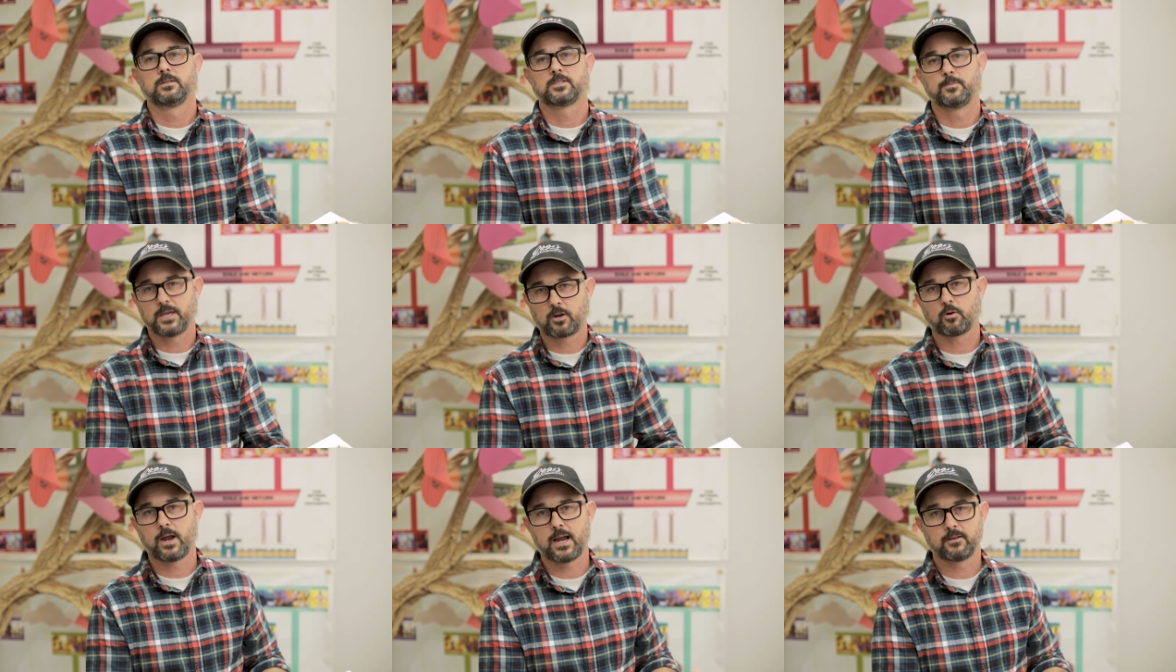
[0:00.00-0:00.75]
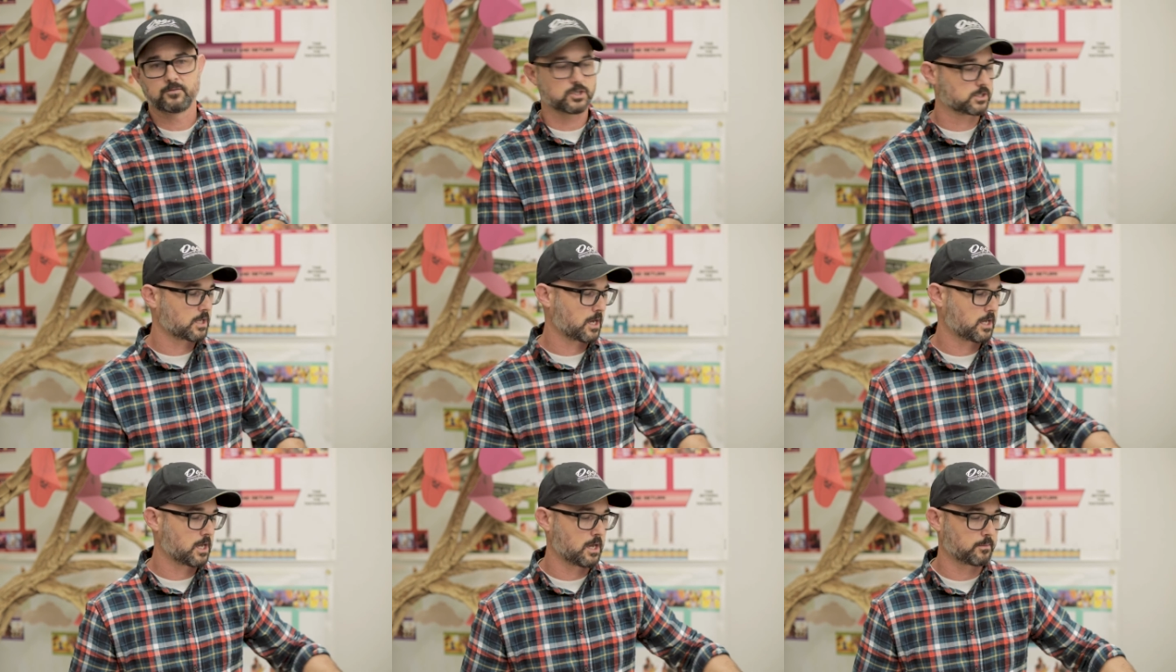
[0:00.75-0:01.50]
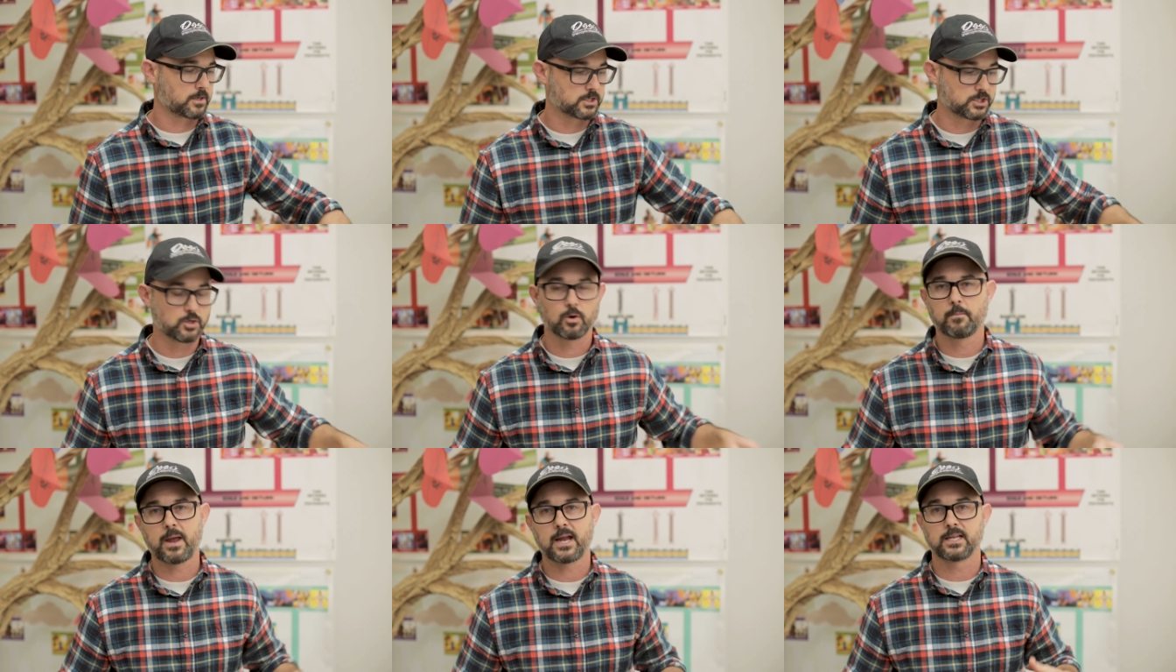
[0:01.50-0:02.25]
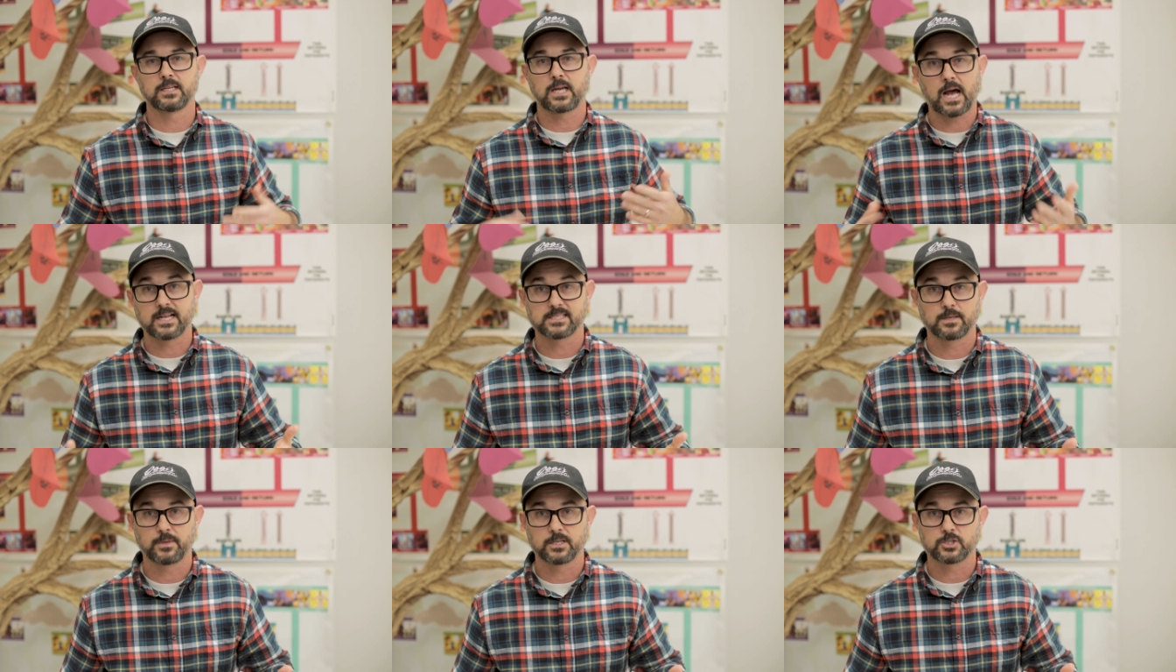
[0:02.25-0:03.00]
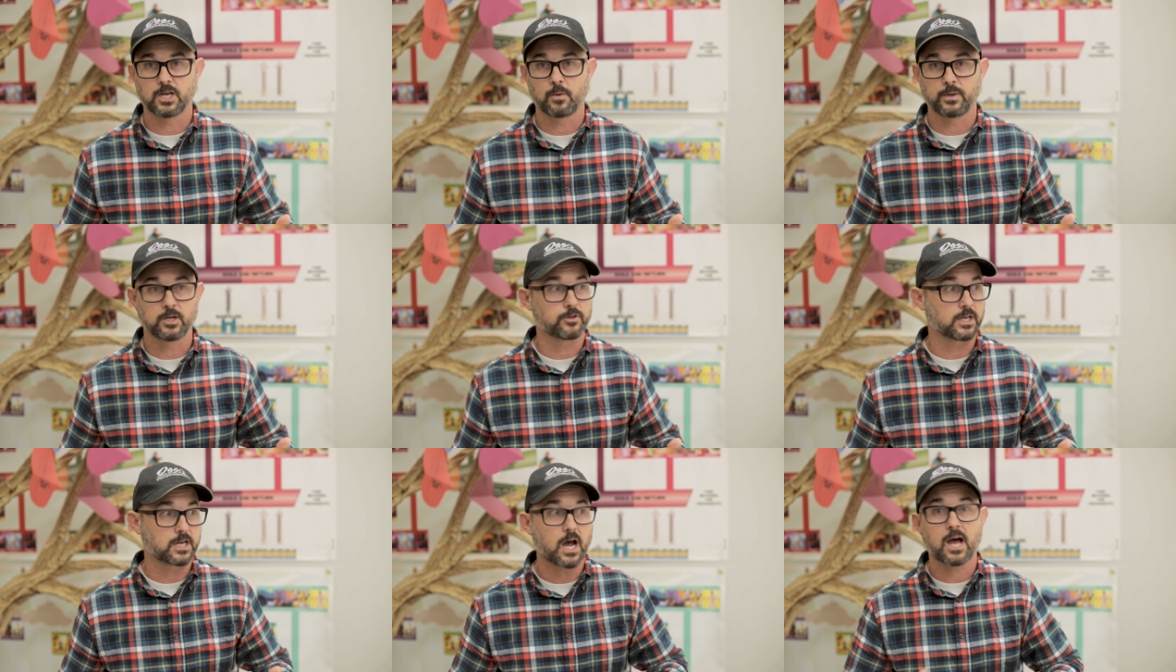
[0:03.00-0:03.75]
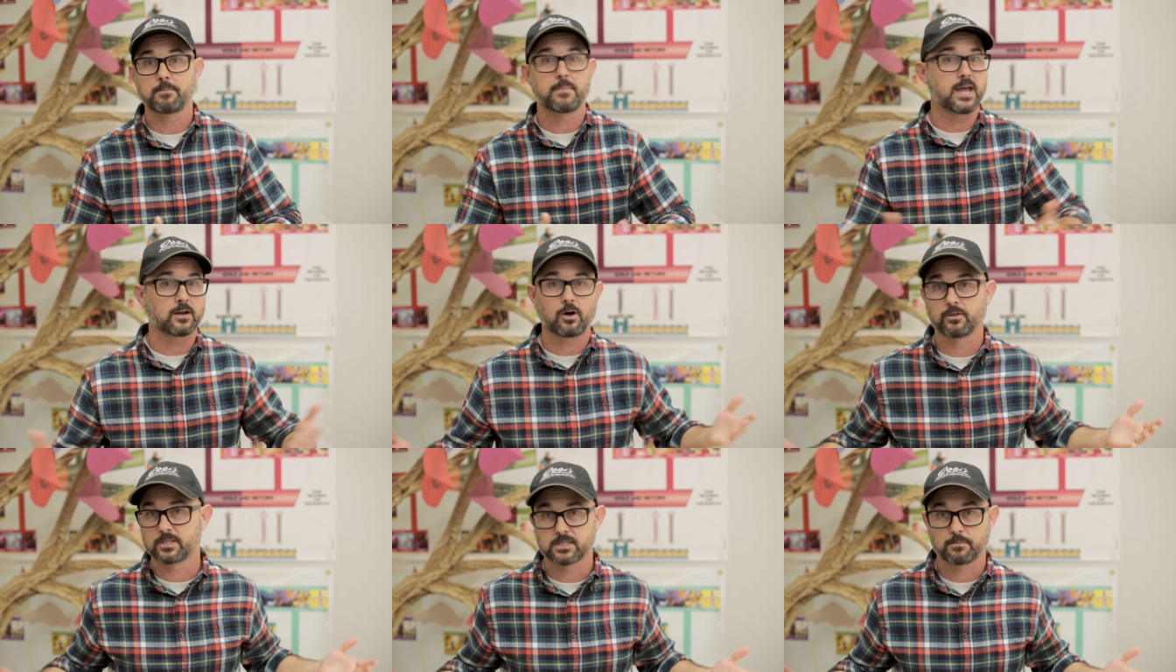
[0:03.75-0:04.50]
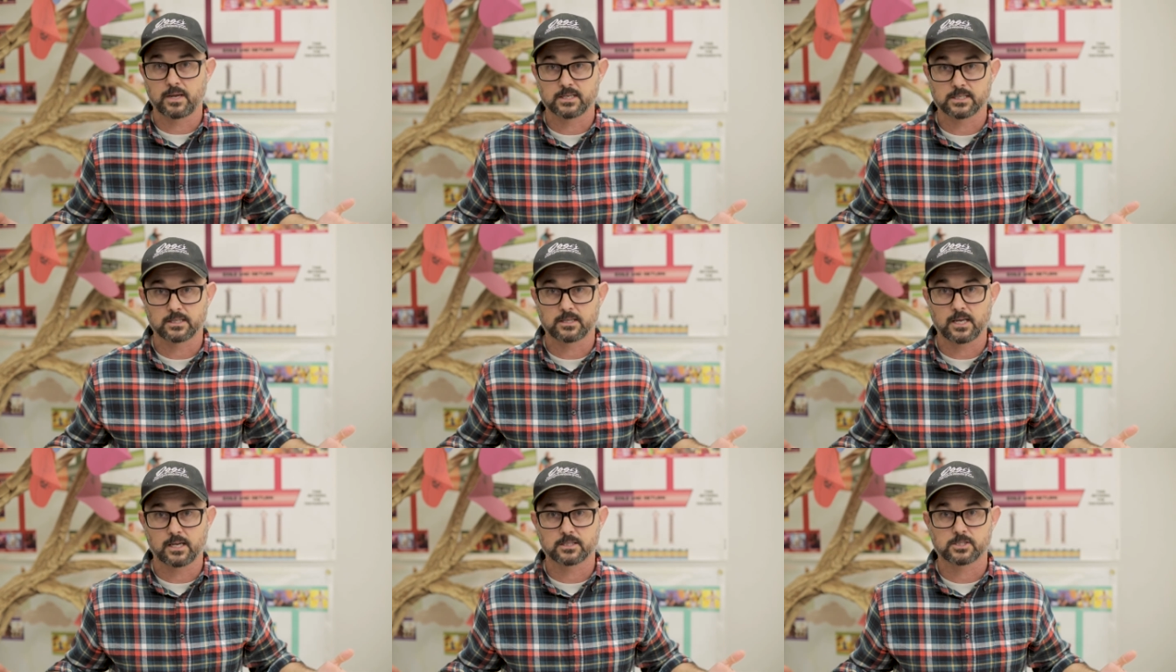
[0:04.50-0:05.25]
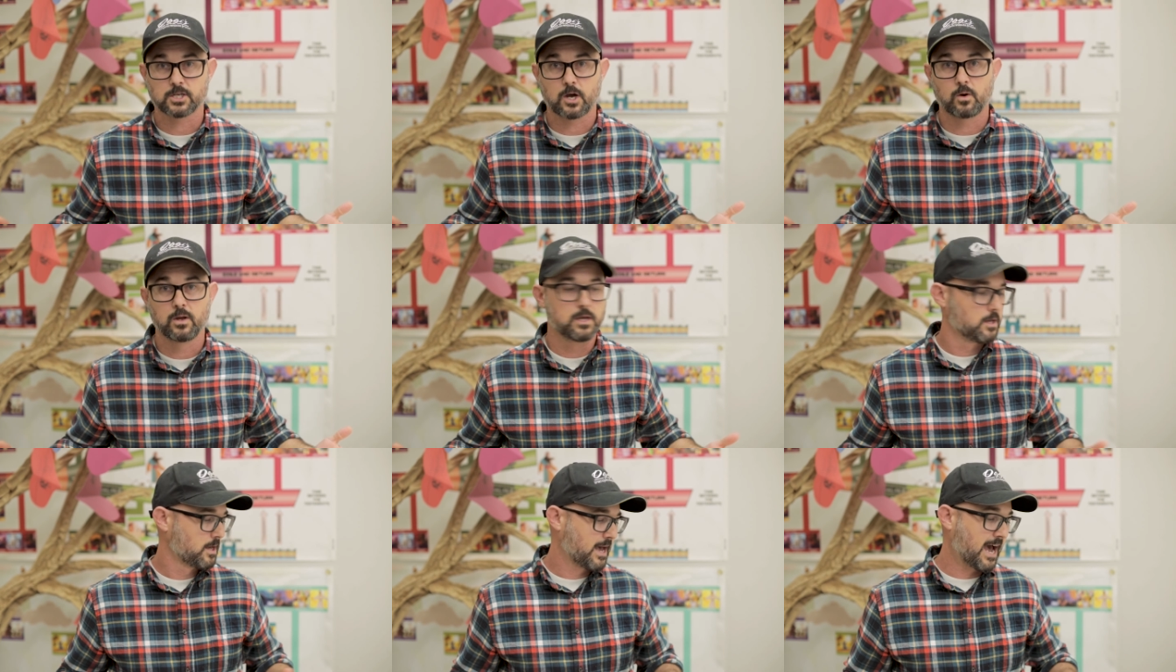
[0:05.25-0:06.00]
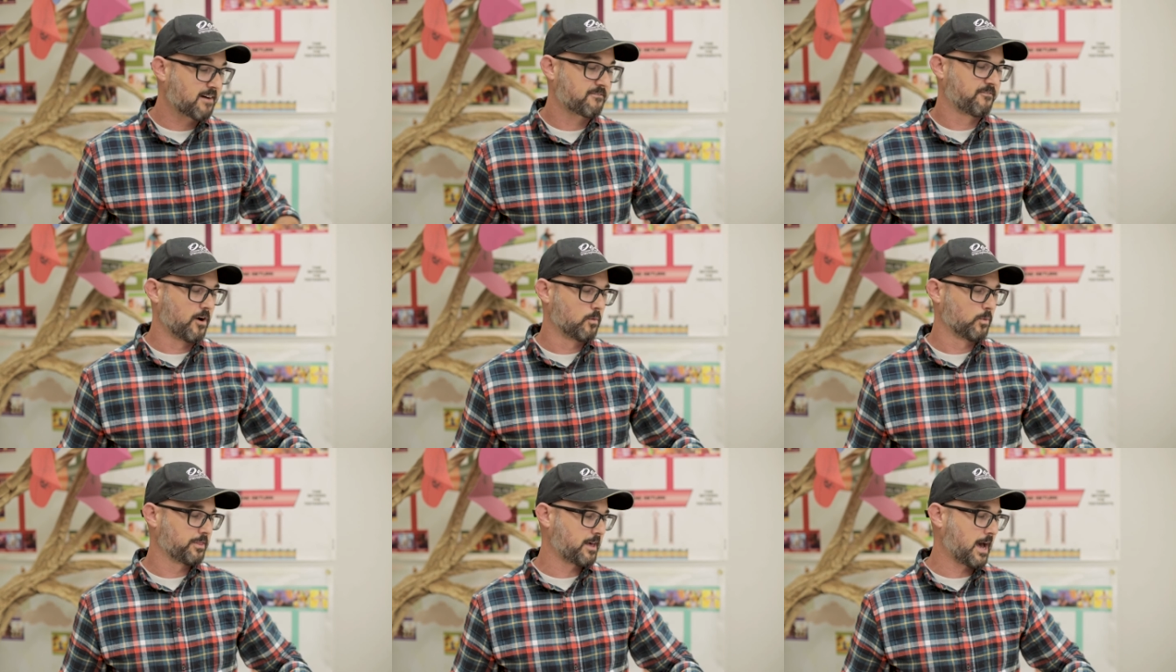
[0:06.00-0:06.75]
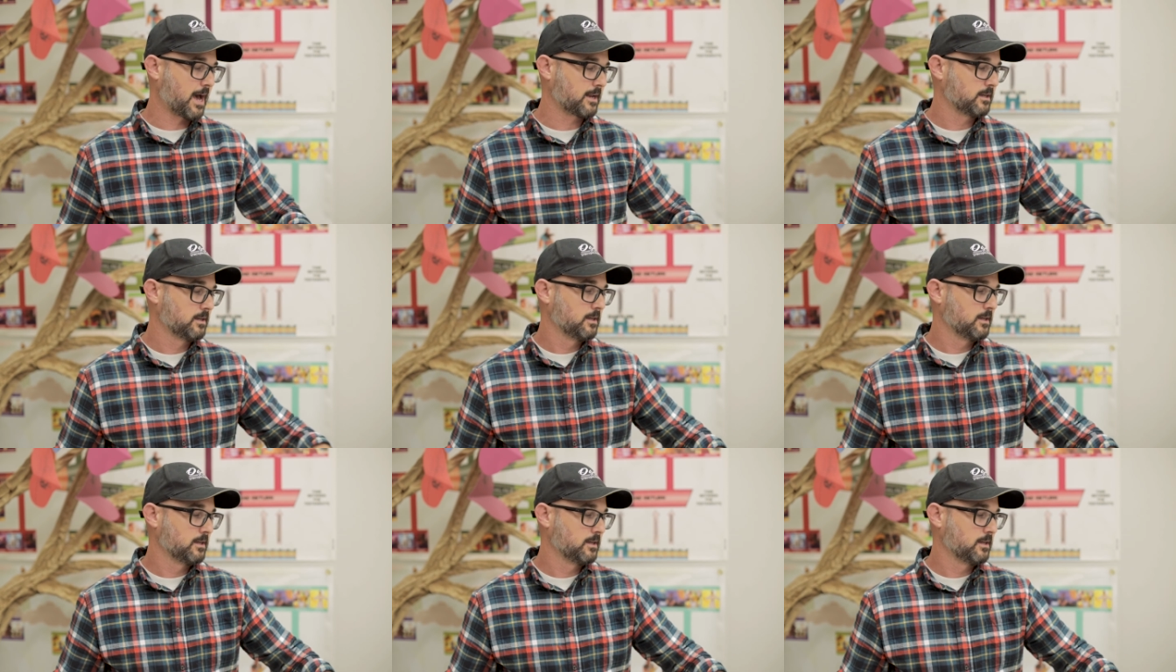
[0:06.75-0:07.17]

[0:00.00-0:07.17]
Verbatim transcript: to be creative just like him because you are made in God's image and we know that God made all this amazing thing. So have fun with that.